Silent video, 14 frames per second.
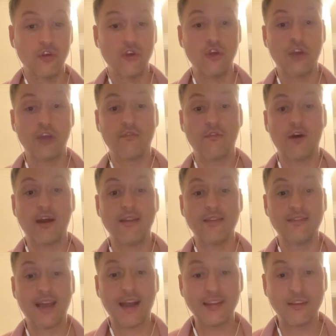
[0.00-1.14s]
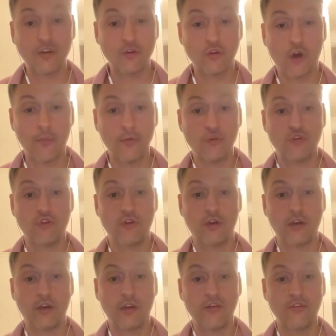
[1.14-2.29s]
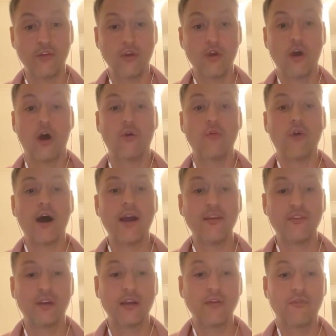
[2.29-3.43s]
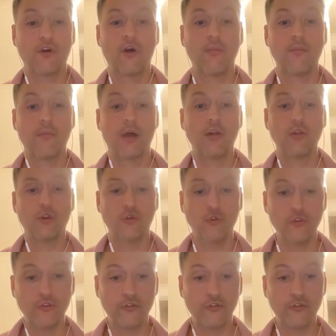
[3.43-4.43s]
you can find tactical opportunities arising from a loose